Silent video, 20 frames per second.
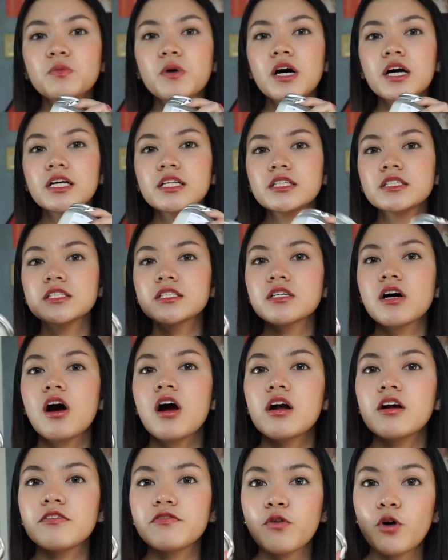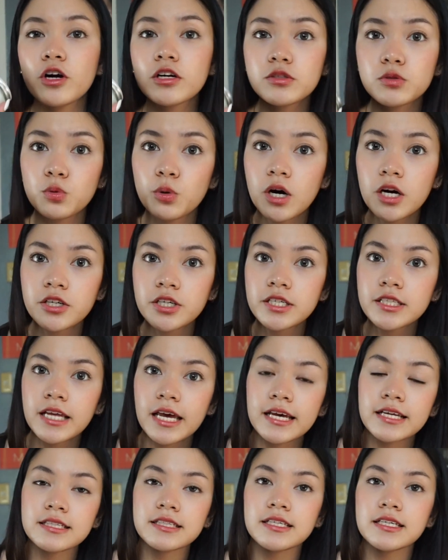ones are for 280.
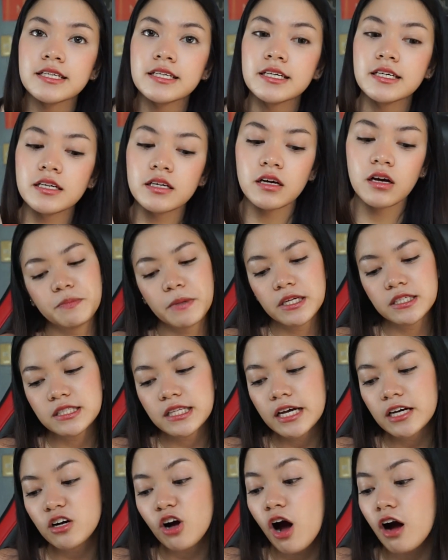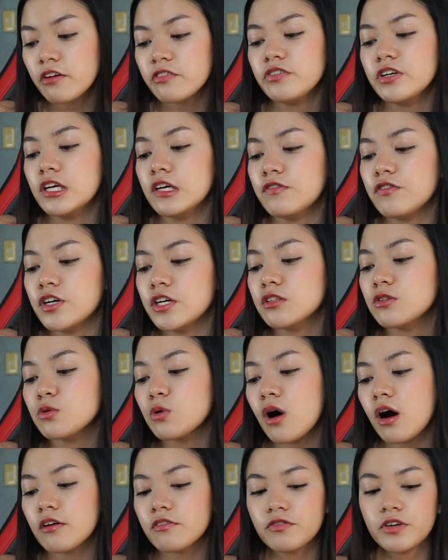Smells like coffee. If you're into
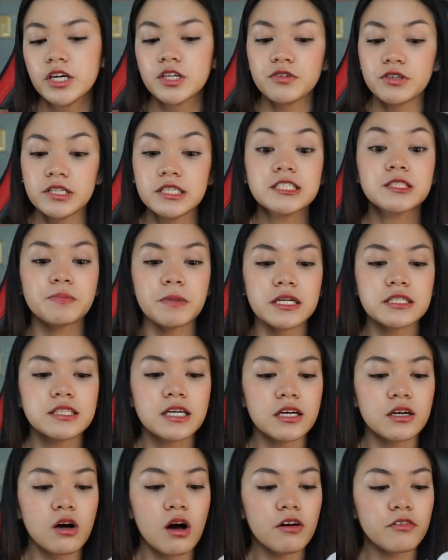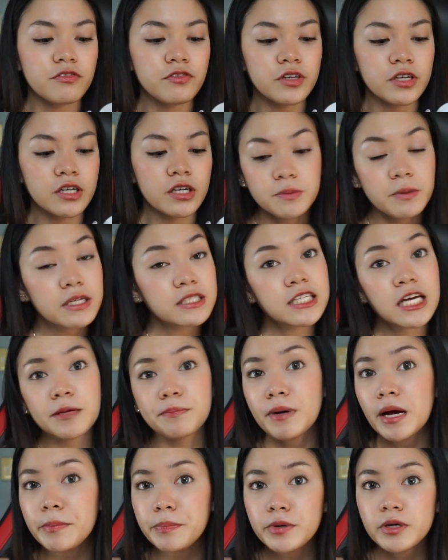coffee, it really smells like coffee. It smells like
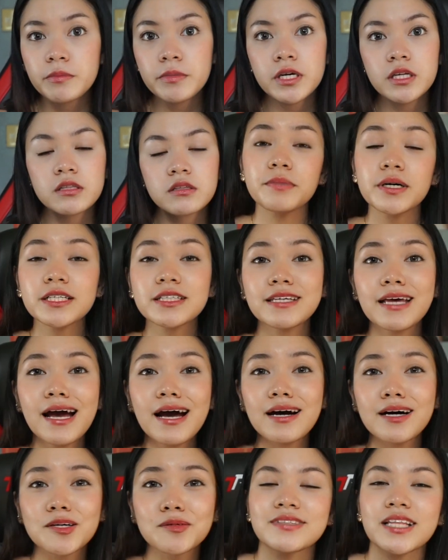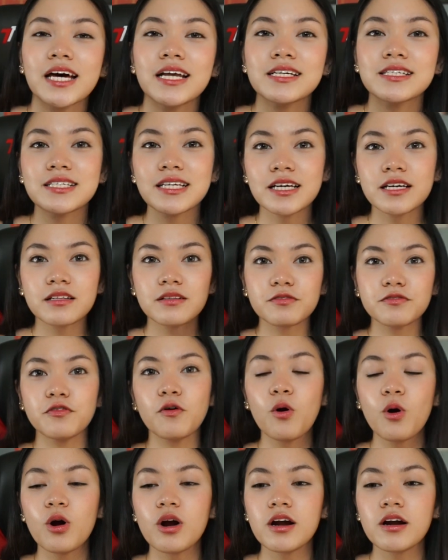peppermint. But yeah, that is it
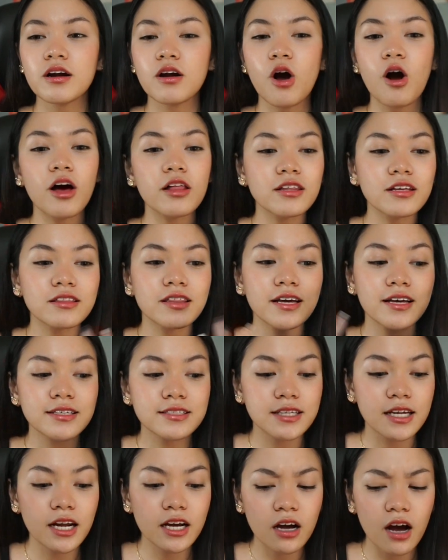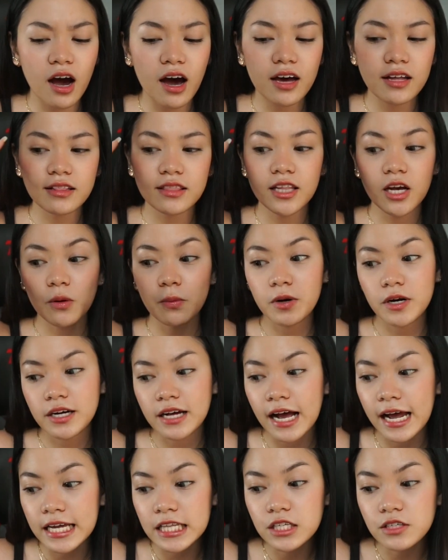for all the things that I got. They were
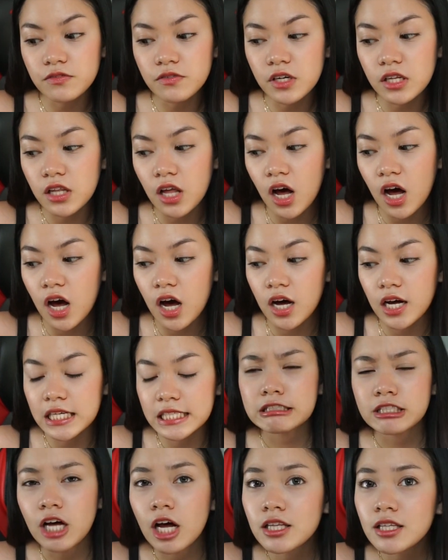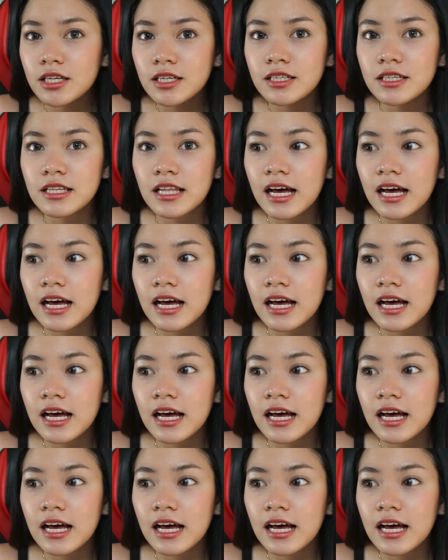kind of a lot, not gonna